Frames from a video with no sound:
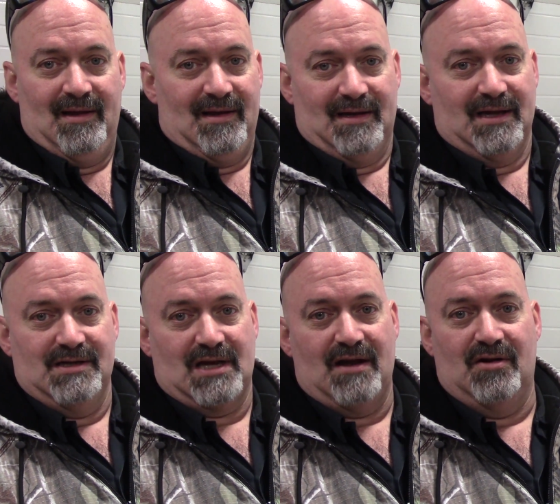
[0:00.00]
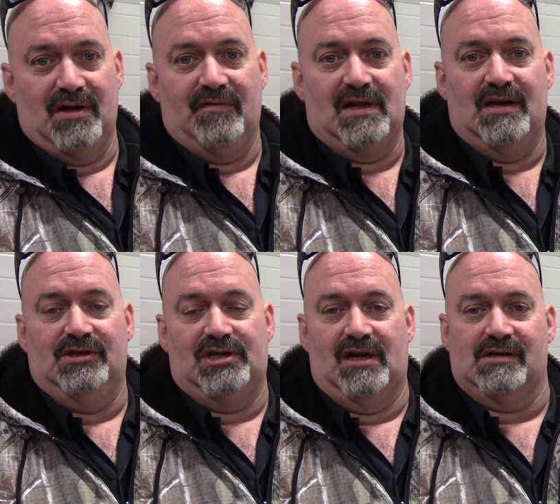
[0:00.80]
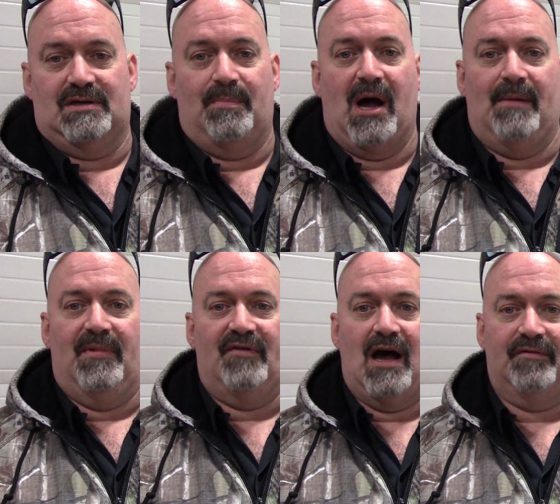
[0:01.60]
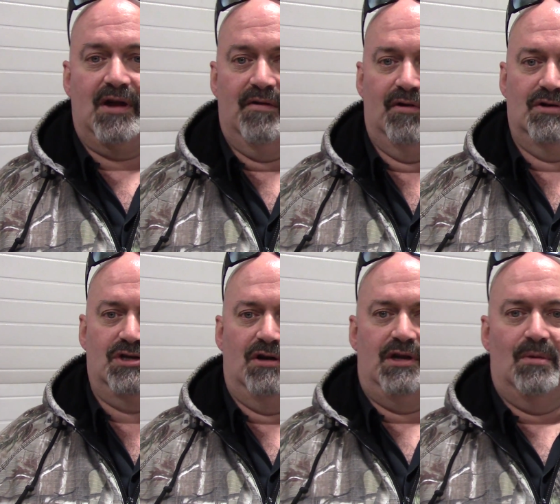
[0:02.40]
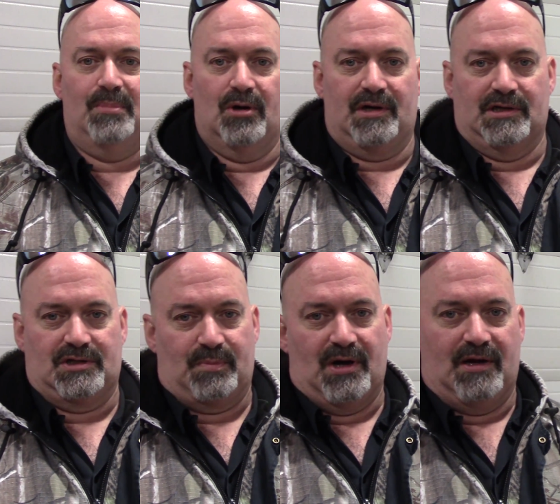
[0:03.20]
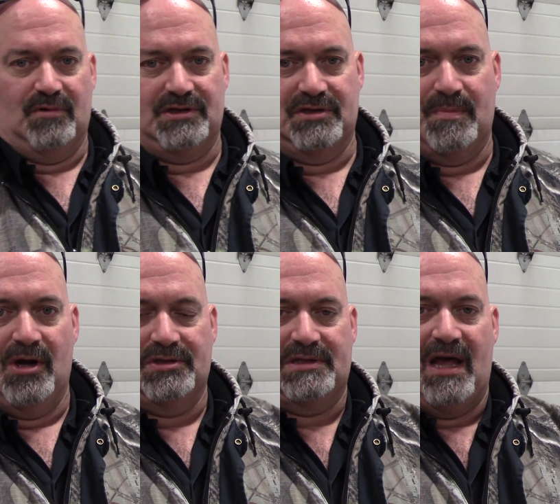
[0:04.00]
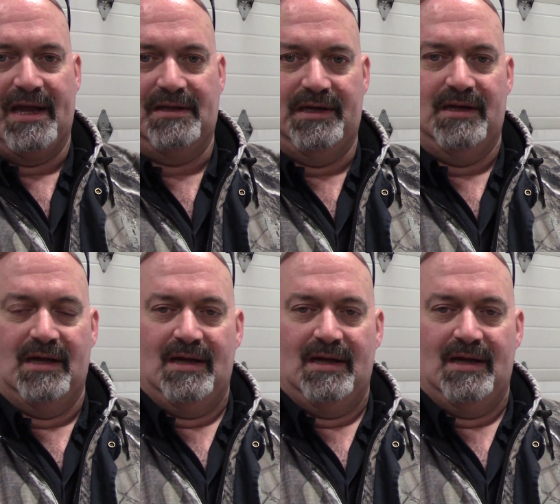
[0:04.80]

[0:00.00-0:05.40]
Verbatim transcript: in case I don't even get a chance to pop the valve cover and show you a broken spring, which is most likely.